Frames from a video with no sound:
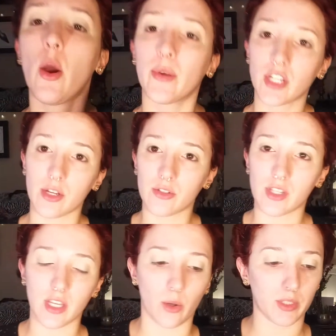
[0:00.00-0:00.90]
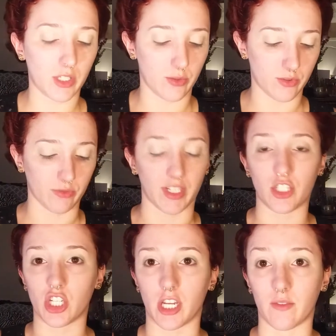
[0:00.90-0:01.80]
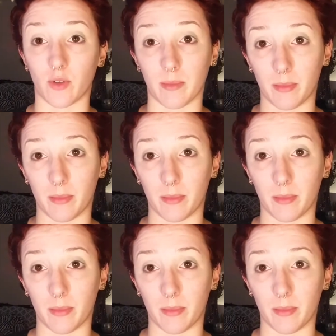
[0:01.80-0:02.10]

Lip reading: which I usually only use the red shade for my